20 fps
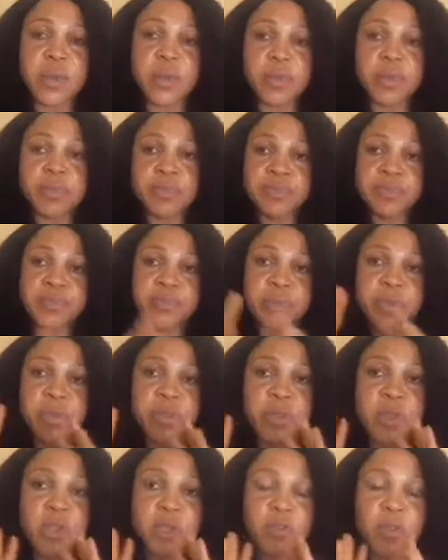to
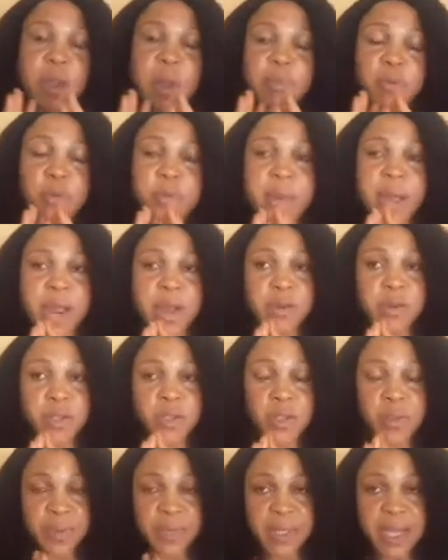subscribe to my
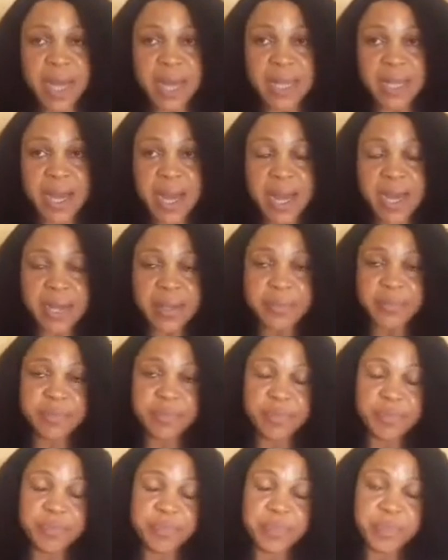YouTube channel,
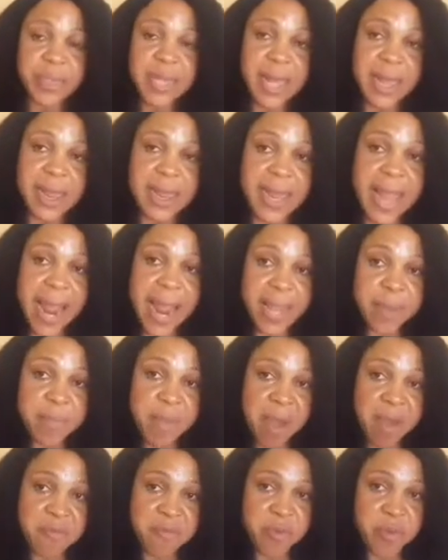like
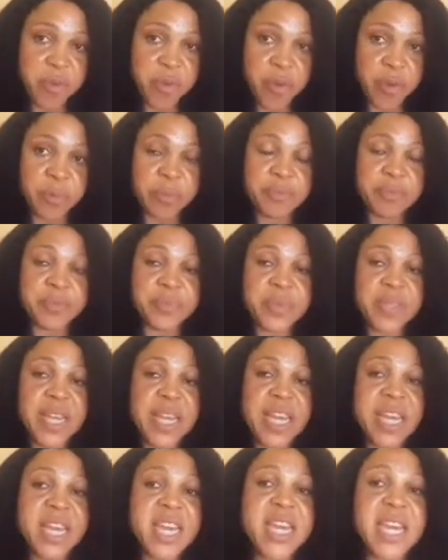my video,
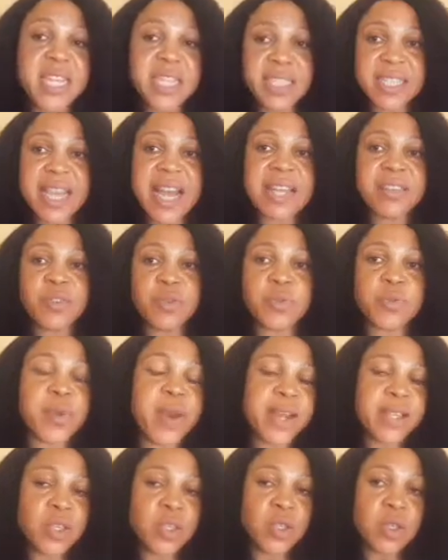hit that
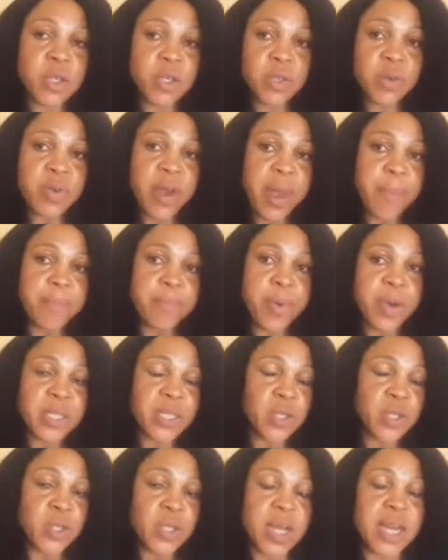red subscribe
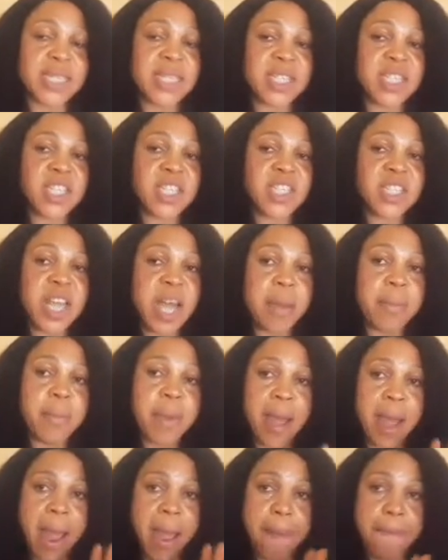button so that each
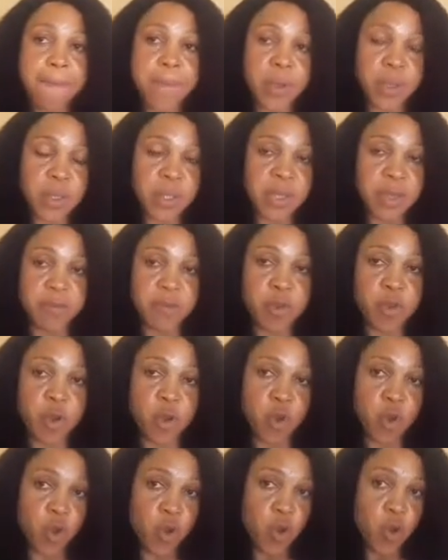time I post a
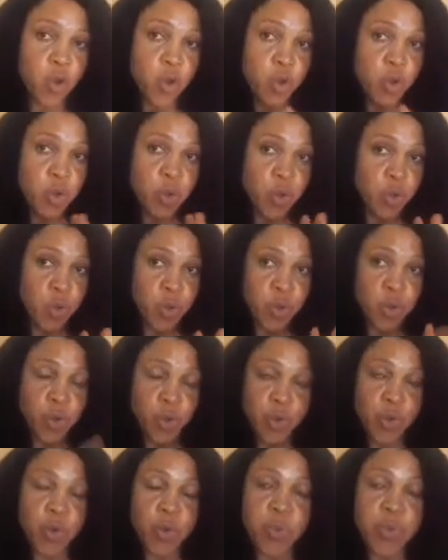video,
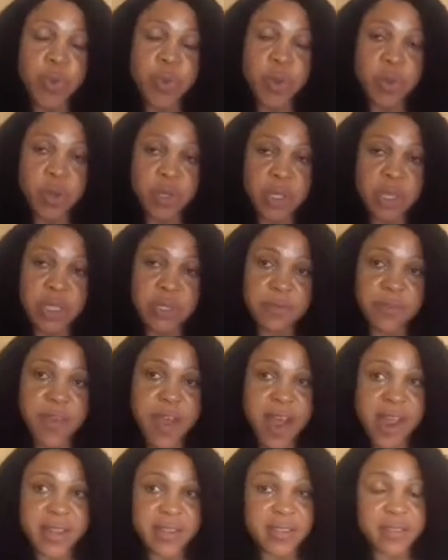you will be
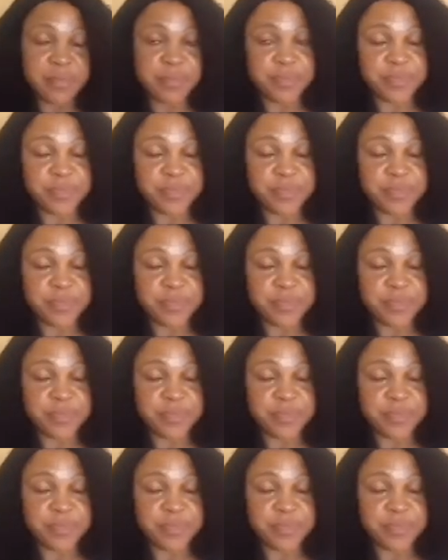notified.